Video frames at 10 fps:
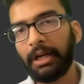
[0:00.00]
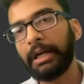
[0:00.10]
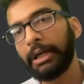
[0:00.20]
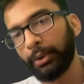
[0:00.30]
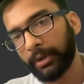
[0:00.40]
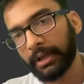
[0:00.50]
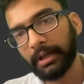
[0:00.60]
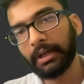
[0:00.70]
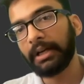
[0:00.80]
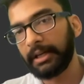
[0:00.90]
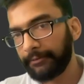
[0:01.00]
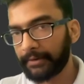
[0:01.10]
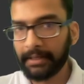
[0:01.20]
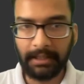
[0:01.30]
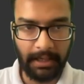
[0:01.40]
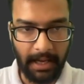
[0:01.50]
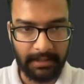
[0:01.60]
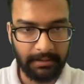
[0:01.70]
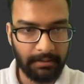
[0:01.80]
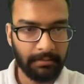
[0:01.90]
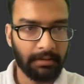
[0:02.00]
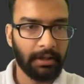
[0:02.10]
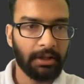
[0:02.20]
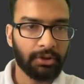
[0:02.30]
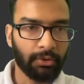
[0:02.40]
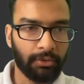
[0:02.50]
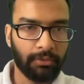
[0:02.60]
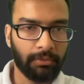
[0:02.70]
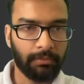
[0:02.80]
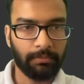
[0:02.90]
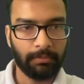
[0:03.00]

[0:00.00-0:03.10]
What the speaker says: to a different class? So